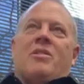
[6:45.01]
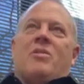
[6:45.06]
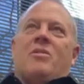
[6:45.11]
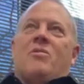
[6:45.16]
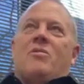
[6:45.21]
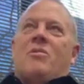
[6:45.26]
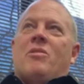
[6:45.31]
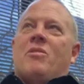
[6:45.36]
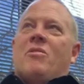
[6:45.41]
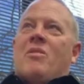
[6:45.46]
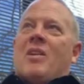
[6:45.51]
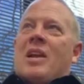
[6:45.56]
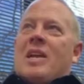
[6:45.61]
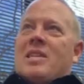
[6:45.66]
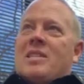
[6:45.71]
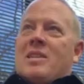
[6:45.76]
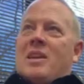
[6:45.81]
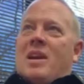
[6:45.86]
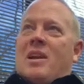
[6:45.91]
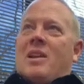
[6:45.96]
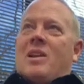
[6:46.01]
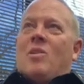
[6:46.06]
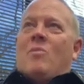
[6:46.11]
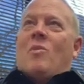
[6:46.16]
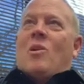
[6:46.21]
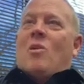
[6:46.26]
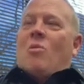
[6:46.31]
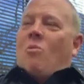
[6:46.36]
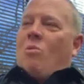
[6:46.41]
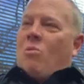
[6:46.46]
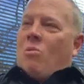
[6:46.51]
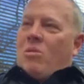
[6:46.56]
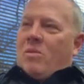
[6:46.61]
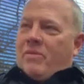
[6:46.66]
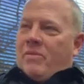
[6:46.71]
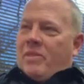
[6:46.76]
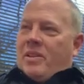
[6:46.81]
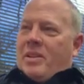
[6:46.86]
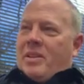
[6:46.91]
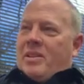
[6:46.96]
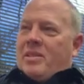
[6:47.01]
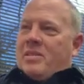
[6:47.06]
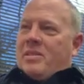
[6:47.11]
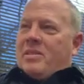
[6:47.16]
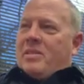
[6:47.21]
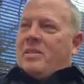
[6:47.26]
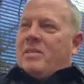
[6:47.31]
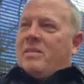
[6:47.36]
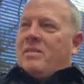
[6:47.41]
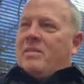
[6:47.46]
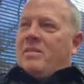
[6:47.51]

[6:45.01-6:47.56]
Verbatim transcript: your anxiety about world events